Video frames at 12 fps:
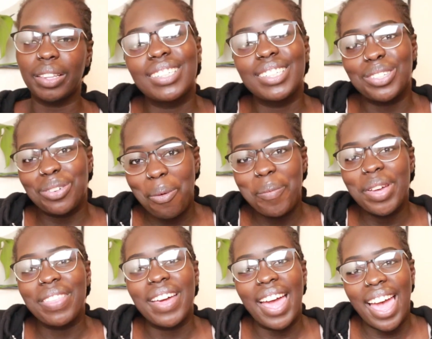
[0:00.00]
she told me
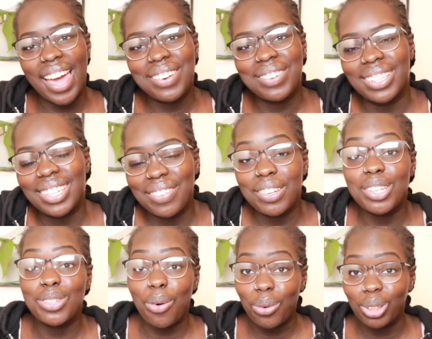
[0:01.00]
that annual leave
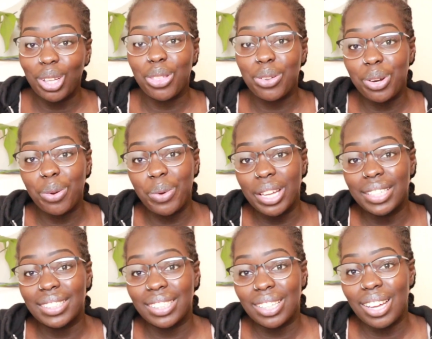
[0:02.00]
is only 3
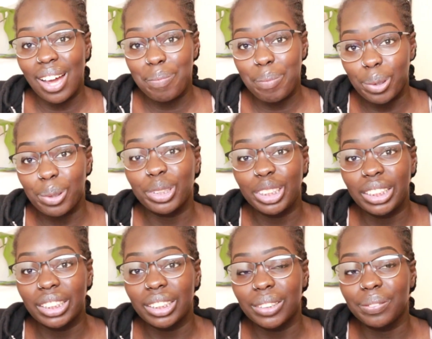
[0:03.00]
weeks per
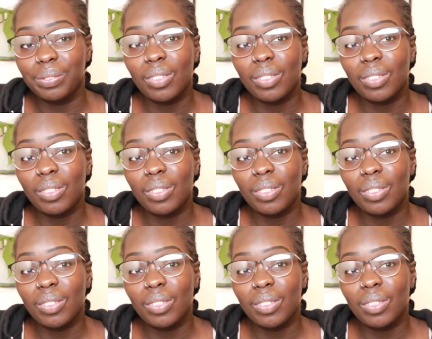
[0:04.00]
year